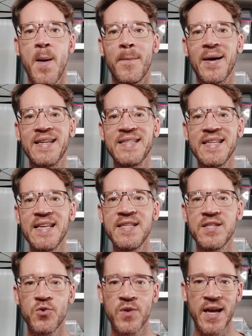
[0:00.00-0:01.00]
but it's
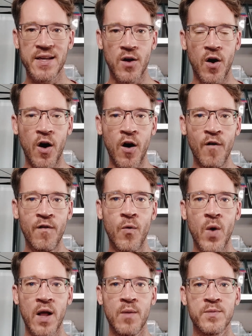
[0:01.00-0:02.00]
easy to get
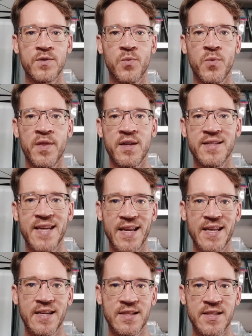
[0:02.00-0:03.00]
overwhelmed with the
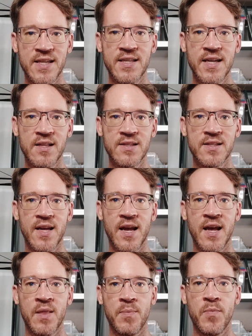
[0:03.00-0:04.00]
technical details
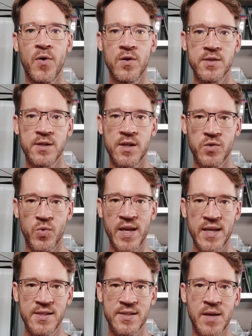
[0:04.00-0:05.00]
and personal
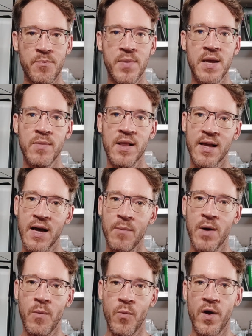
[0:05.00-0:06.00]
tweaks that people
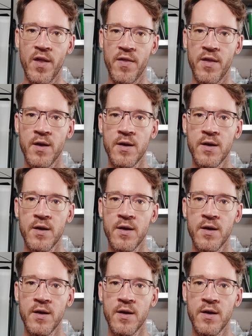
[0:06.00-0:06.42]
come up with.